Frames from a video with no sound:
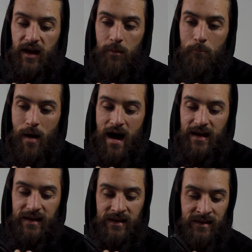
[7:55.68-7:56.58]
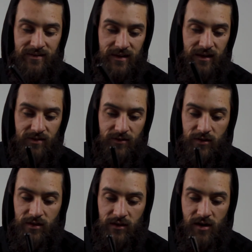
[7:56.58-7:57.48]
markings, and it's got
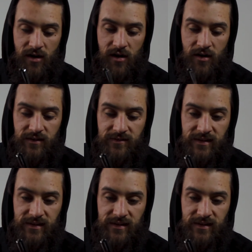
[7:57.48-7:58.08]
a lot of